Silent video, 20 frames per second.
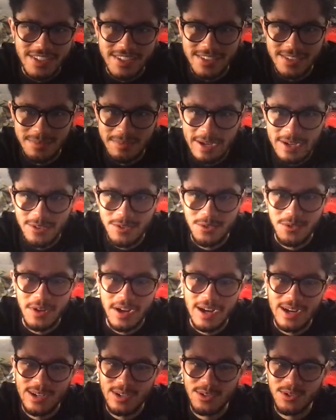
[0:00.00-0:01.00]
It's about
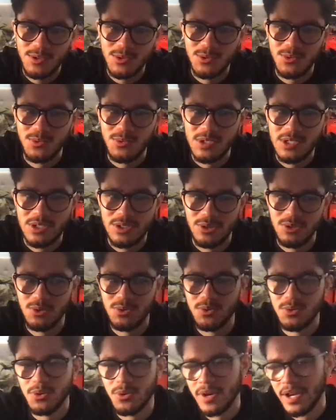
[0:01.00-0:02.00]
how we
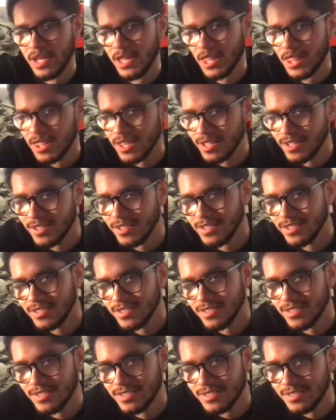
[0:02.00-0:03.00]
do the right
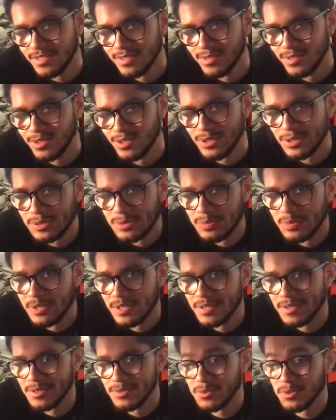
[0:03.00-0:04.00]
thing just
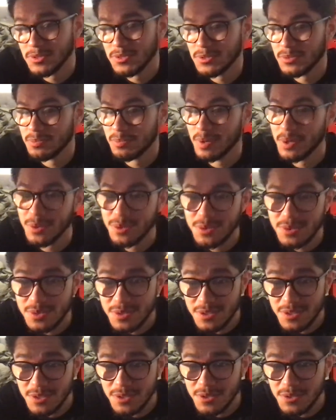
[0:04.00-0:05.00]
because we're supposed
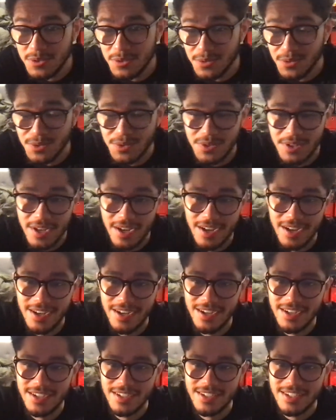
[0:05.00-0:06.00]
to.
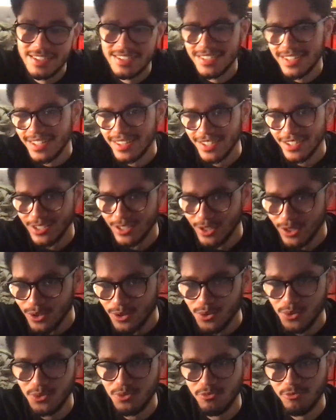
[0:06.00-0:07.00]
Uh, it's nothing
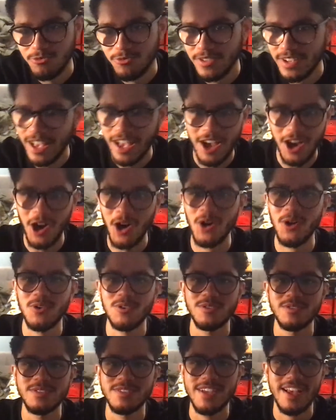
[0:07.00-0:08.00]
new at all,
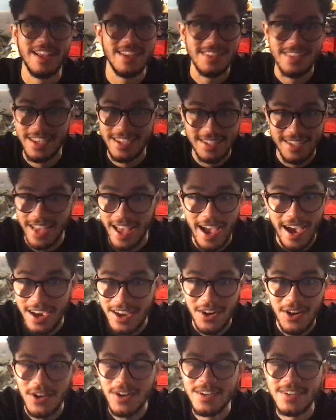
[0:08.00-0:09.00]
like at
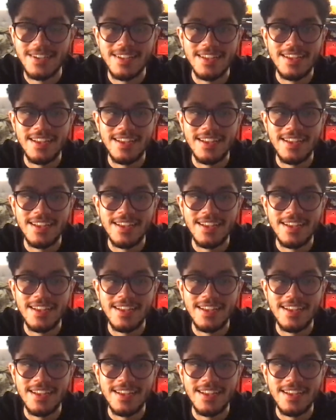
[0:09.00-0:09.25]
all.